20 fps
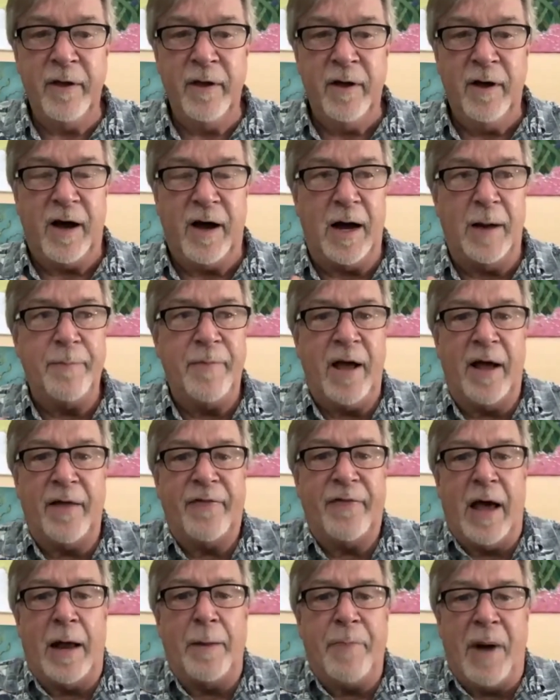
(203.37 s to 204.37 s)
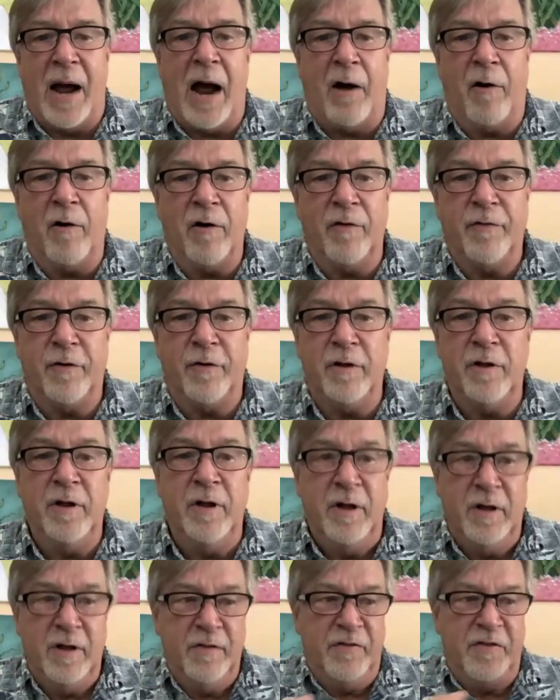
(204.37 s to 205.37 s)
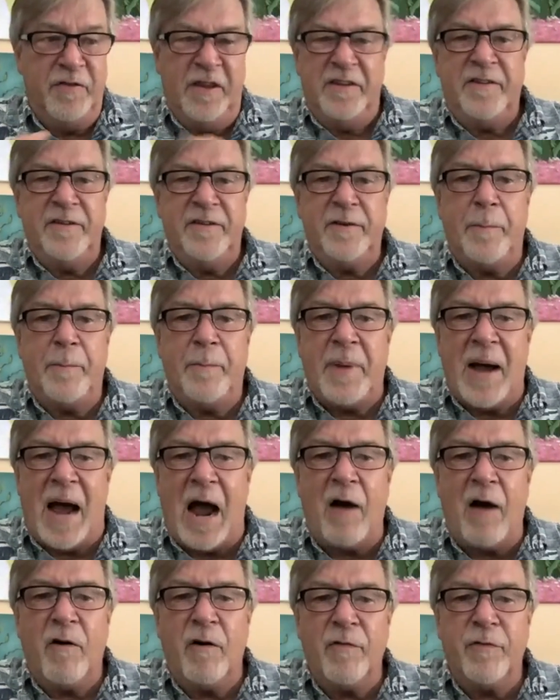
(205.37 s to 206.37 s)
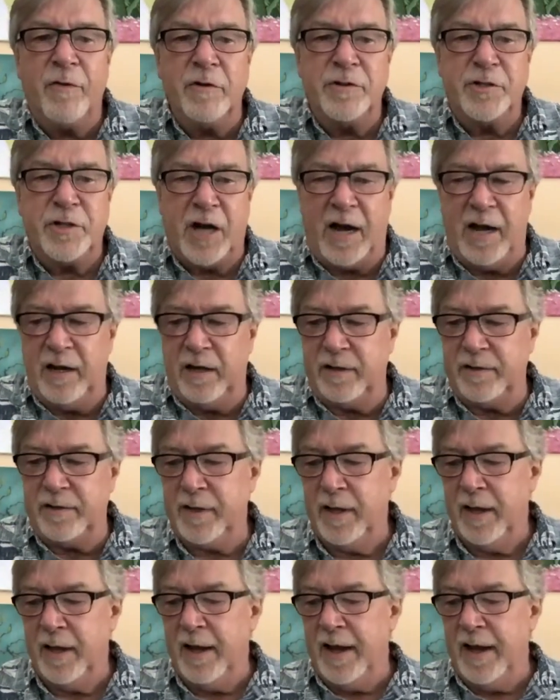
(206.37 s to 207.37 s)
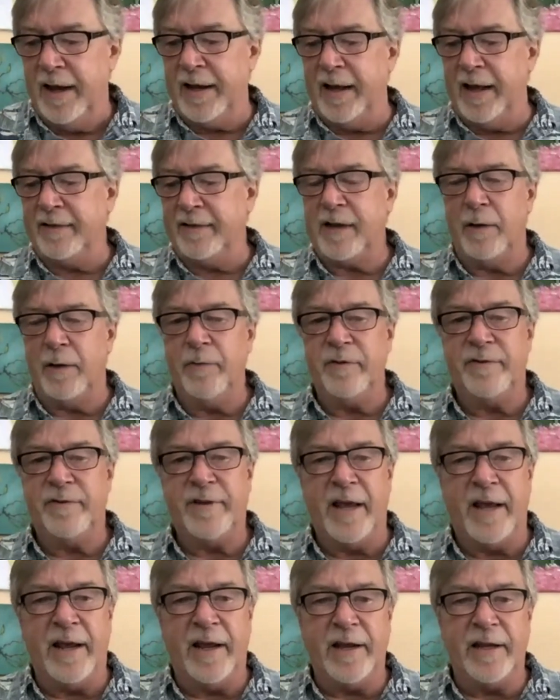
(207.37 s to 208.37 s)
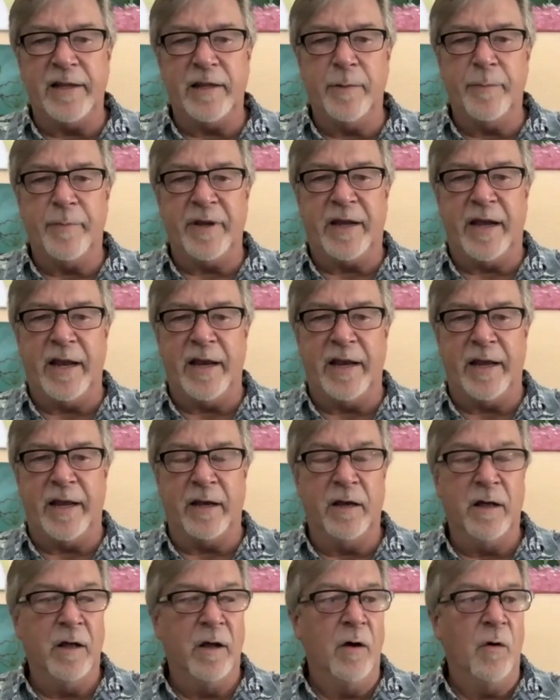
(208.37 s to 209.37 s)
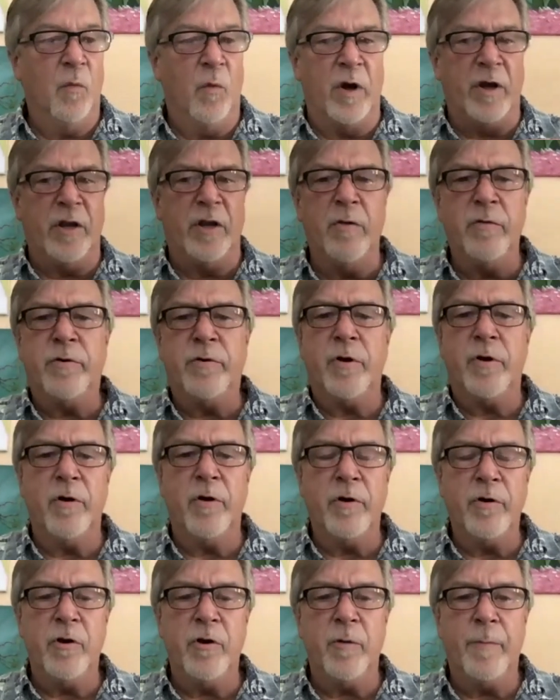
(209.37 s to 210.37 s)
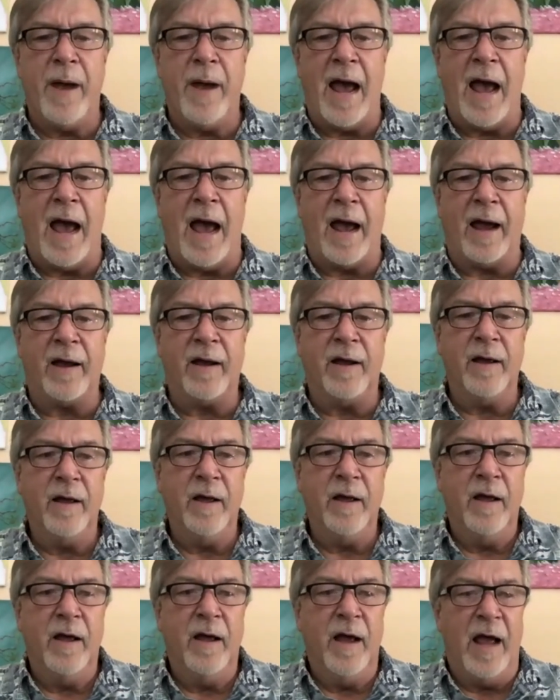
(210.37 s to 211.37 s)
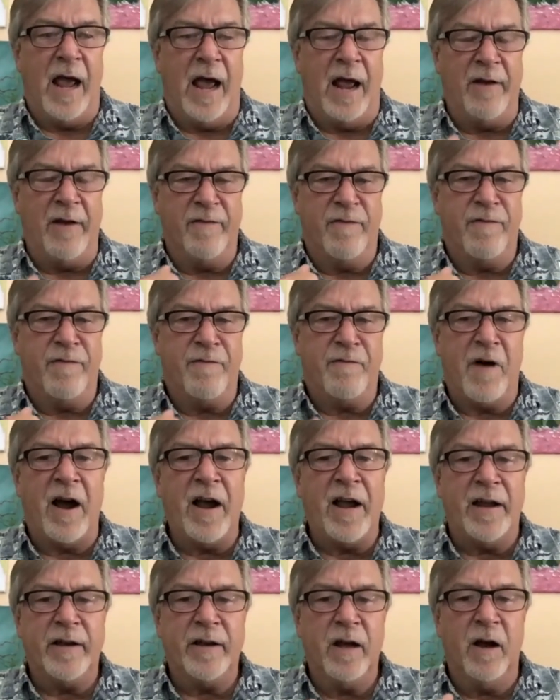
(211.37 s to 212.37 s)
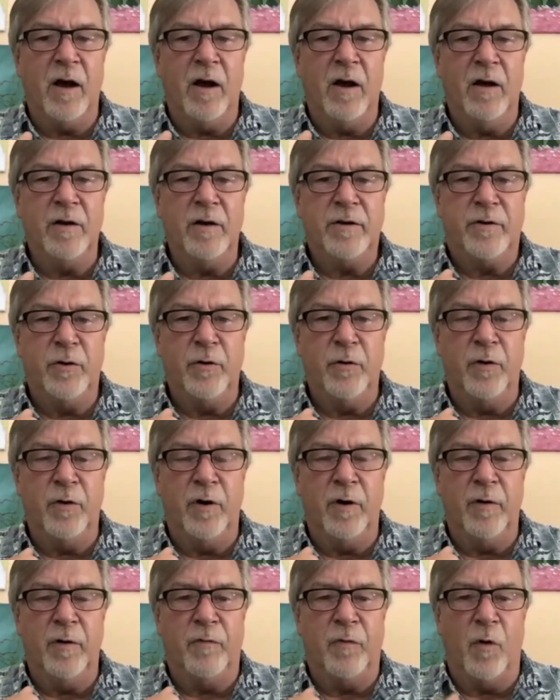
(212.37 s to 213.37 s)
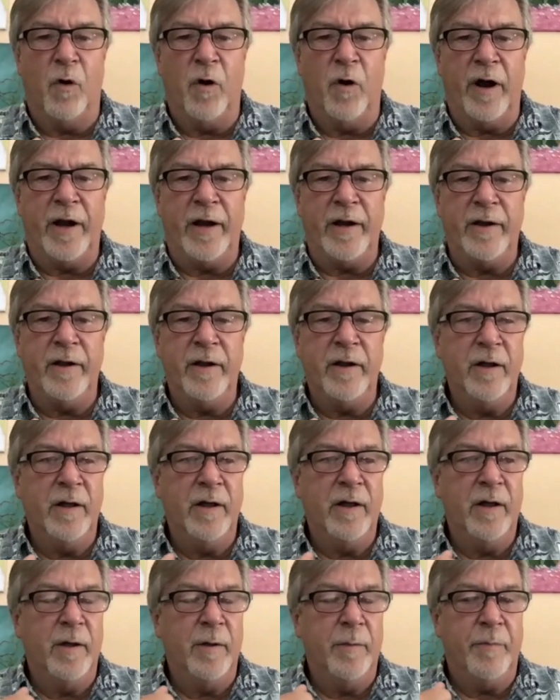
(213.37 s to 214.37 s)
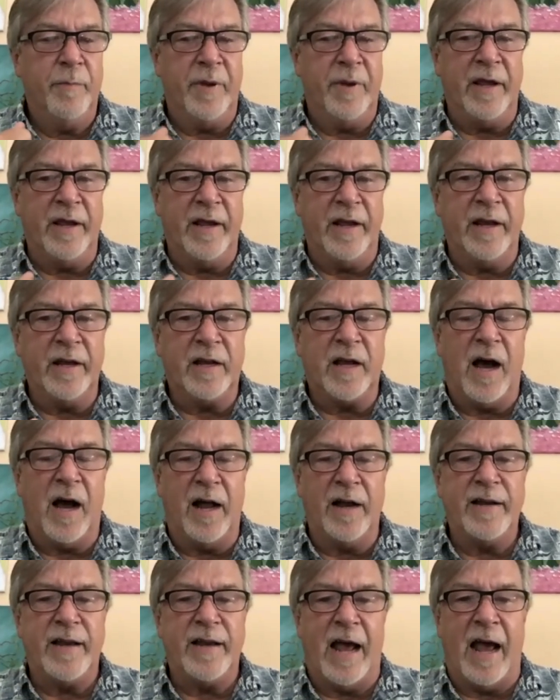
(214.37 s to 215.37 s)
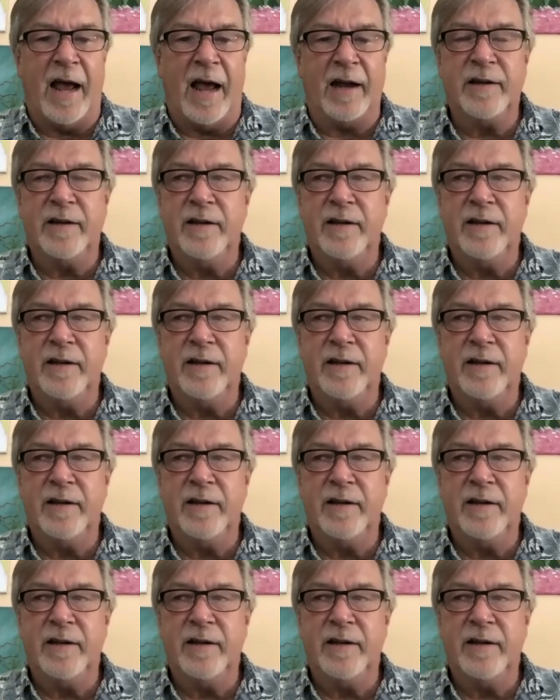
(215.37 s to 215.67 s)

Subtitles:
I'm not that powerful. This is a powerful child. And as I was saying in the beginning, when you turn your back and fight to avoid being in contact,